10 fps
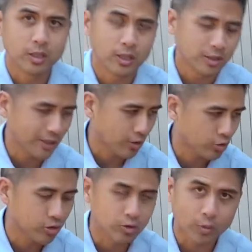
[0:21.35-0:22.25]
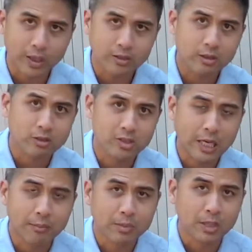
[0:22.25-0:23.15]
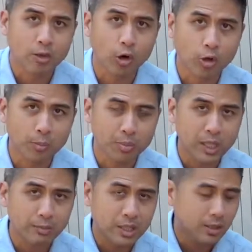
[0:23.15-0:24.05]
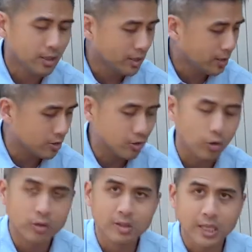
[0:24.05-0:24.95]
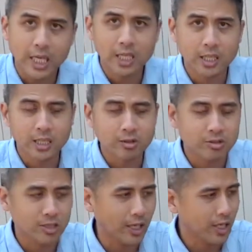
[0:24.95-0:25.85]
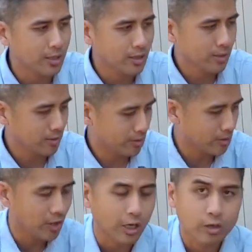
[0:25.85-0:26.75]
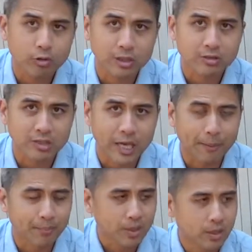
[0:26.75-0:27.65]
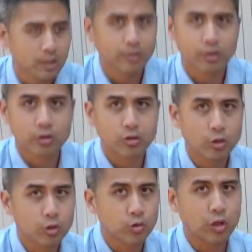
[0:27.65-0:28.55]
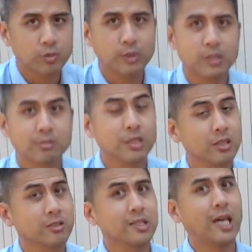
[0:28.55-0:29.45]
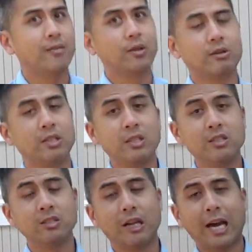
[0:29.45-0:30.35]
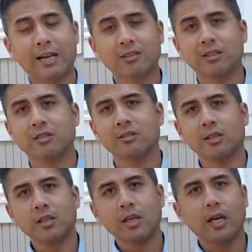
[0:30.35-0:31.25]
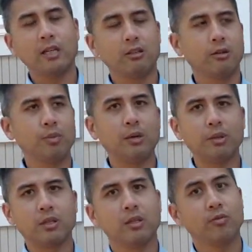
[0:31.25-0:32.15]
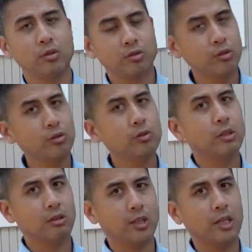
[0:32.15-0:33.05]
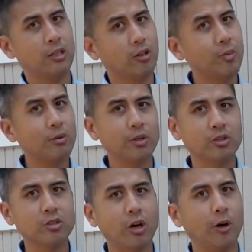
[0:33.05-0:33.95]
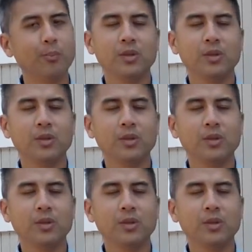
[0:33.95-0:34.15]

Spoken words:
It's actually directly on a slab, meaning all the plumbing is laid inside this concrete slab. There's no cross space, meaning it's not very easy to access any of the plumbing. If you do, you have to cut it open with a saw.